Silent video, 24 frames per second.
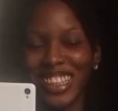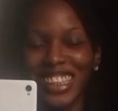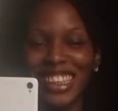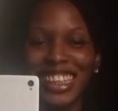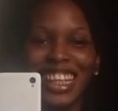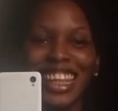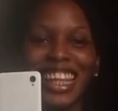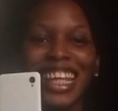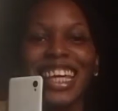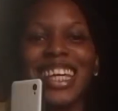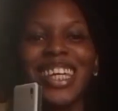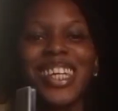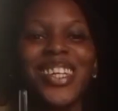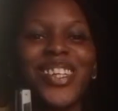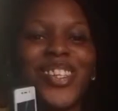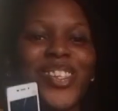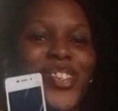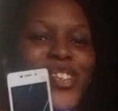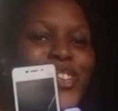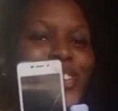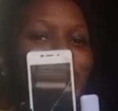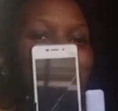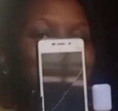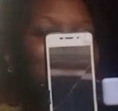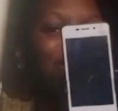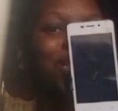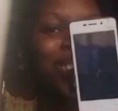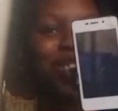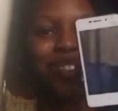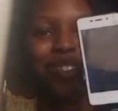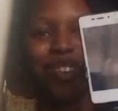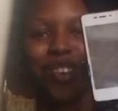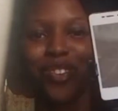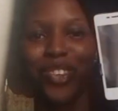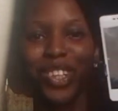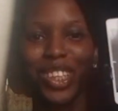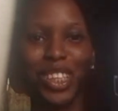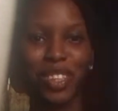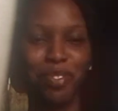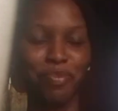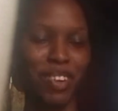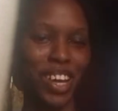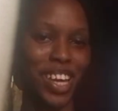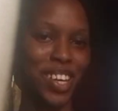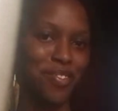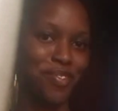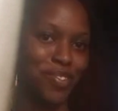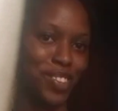Thank you so much for watching
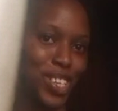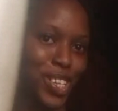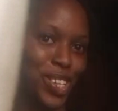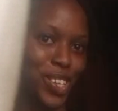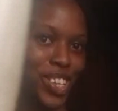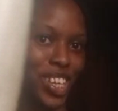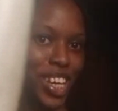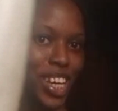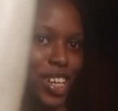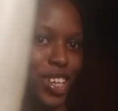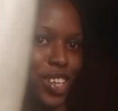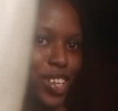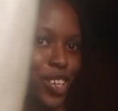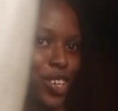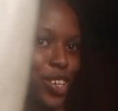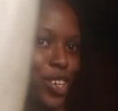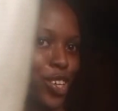my video. Thank